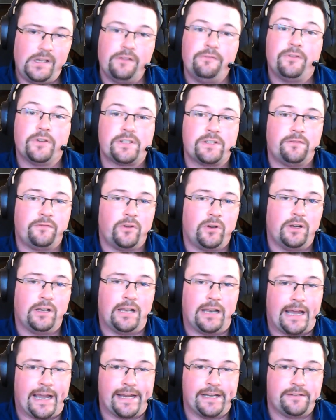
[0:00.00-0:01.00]
first of all
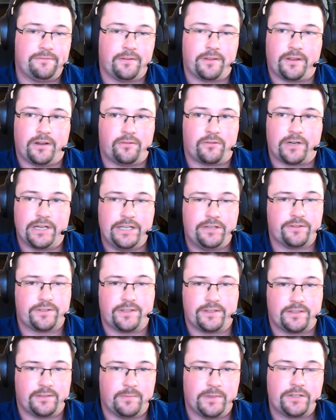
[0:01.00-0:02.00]
aligned with our
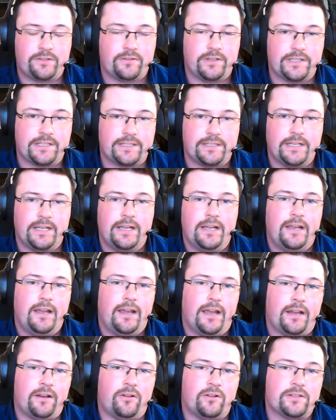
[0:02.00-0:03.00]
ecosystem interests,
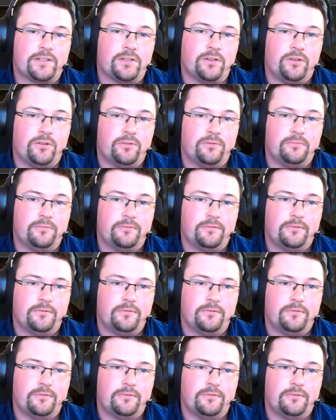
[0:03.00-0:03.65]
and also